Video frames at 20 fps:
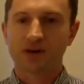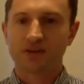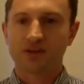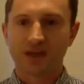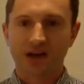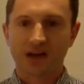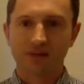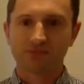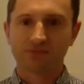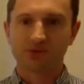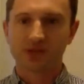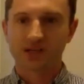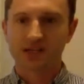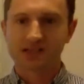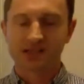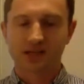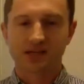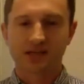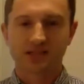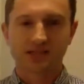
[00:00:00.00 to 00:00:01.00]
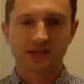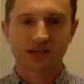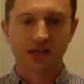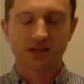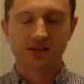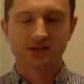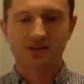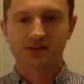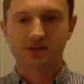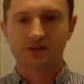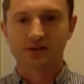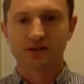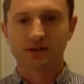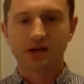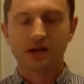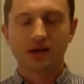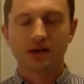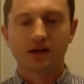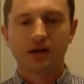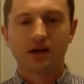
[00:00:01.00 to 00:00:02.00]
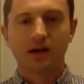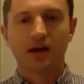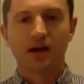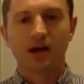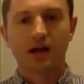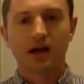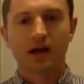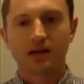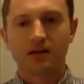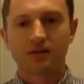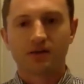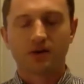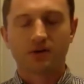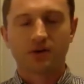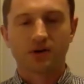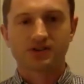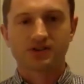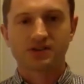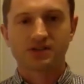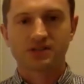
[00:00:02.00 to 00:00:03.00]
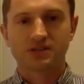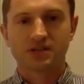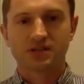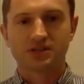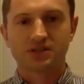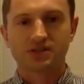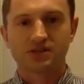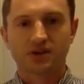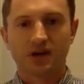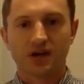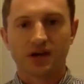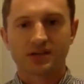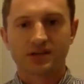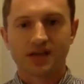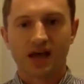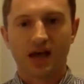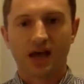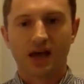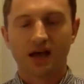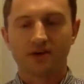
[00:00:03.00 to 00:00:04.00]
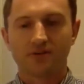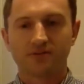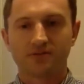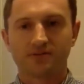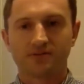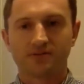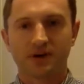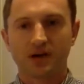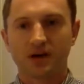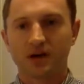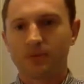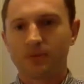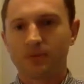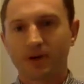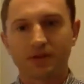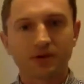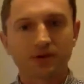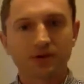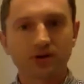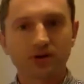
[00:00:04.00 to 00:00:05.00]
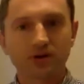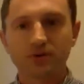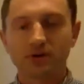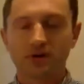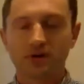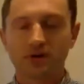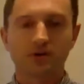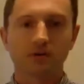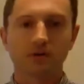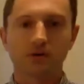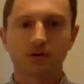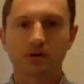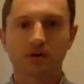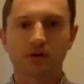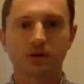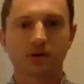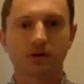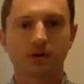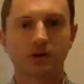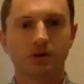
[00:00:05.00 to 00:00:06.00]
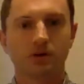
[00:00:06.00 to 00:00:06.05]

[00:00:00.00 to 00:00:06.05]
And then I'm really excited to answer any of the questions that you guys have about the cookbook or